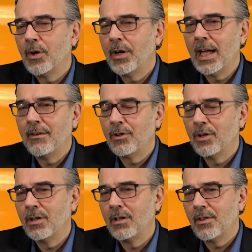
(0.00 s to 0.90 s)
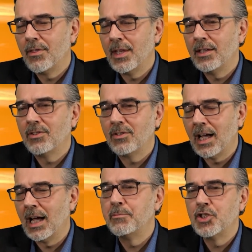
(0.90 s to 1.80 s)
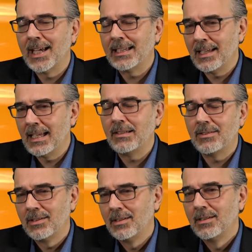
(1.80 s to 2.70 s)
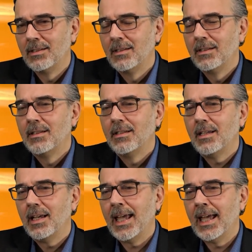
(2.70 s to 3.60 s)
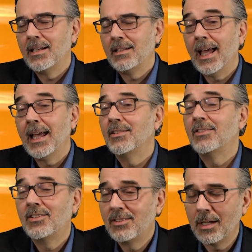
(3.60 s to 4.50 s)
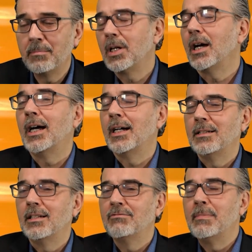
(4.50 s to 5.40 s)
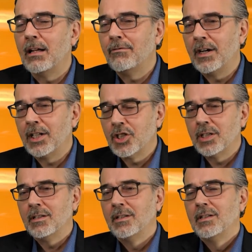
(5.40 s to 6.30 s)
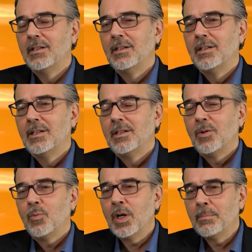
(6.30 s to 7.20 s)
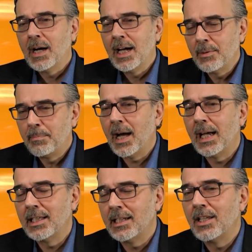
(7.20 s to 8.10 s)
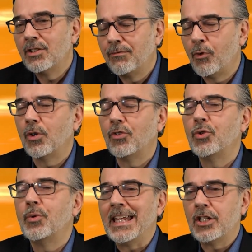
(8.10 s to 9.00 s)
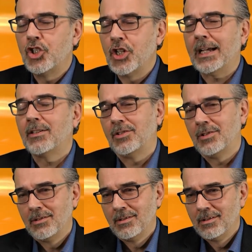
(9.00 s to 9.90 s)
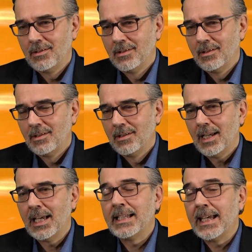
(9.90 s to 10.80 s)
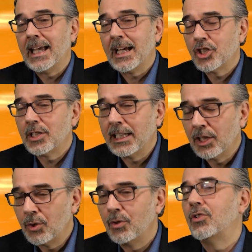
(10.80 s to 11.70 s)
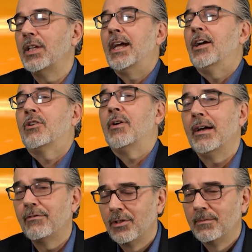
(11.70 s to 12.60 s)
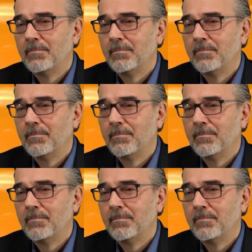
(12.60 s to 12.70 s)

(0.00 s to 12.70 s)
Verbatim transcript: wherever this object is and has some kind of malfunction whereby the pilot is forced to eject and they actually lose the aircraft.